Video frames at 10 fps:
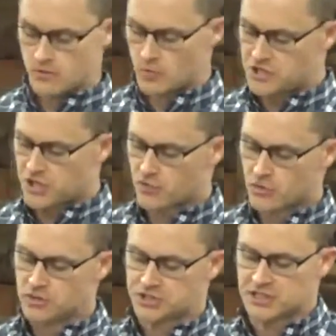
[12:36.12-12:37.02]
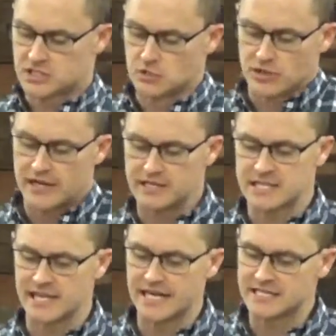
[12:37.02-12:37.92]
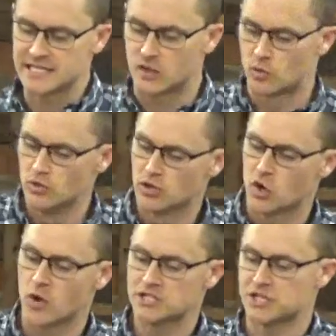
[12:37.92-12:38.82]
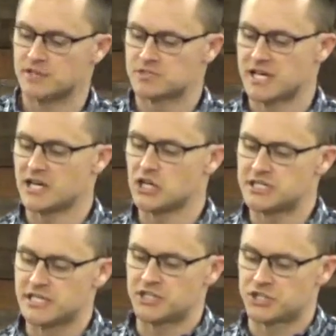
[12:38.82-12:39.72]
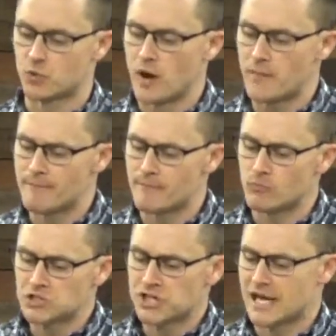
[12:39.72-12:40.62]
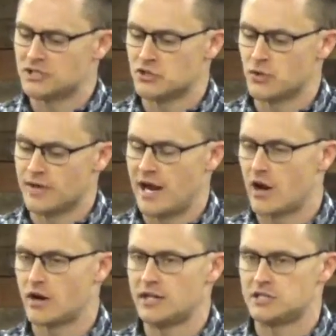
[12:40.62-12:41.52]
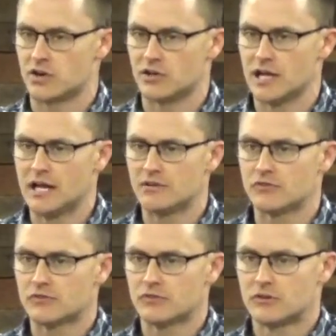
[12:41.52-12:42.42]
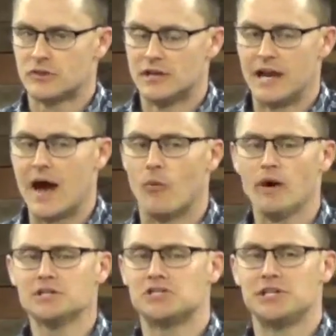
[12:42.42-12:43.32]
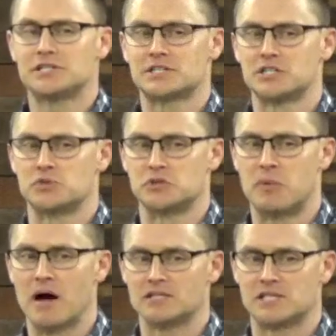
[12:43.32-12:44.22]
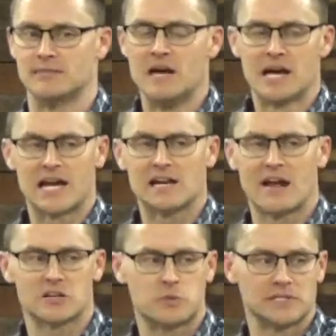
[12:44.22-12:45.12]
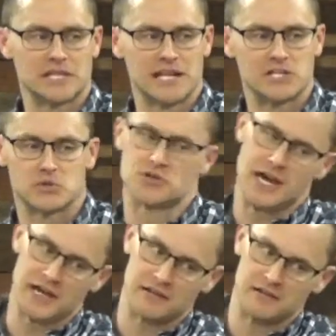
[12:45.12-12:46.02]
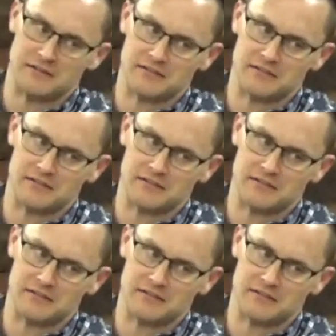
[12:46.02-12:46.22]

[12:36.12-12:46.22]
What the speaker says: Rich young ruler says, Luke 18, 18, a ruler questioned him saying, Good teacher, what shall I do to inherit eternal life? Now, what is Jesus' response to him? ¿Qué es la respuesta de Jesús a él?